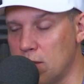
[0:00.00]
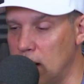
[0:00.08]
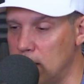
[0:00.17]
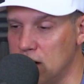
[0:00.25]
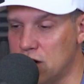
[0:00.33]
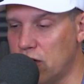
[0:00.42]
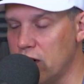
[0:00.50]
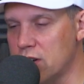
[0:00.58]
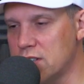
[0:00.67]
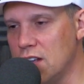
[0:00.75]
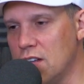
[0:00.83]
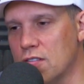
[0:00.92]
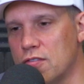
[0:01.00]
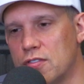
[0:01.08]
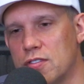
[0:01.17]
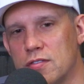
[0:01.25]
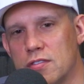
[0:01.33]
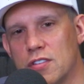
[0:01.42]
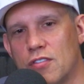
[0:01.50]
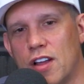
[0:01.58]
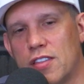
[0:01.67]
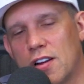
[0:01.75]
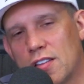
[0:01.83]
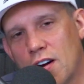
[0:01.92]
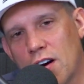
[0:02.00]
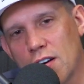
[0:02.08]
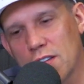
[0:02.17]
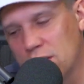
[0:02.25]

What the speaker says: Maybe it's for yourself. Right there in the heart of